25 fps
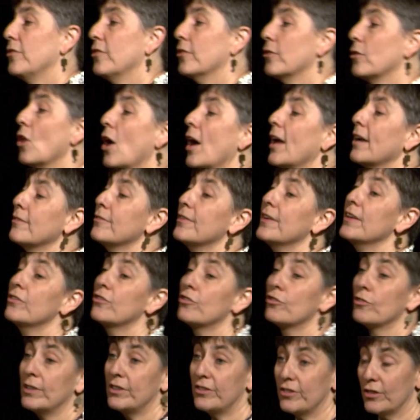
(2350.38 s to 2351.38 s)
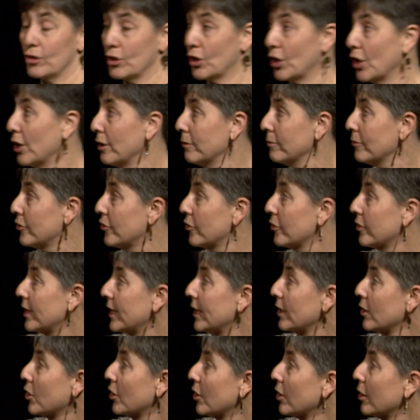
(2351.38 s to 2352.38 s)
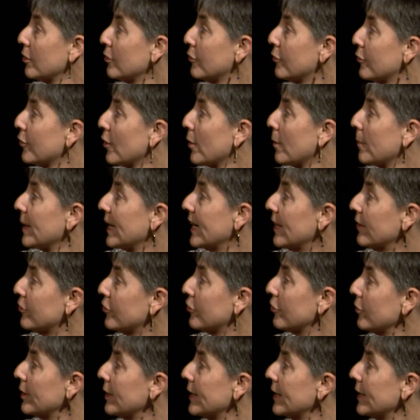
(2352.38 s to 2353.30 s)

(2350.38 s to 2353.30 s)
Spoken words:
a lot of history to learn, so they learned from history.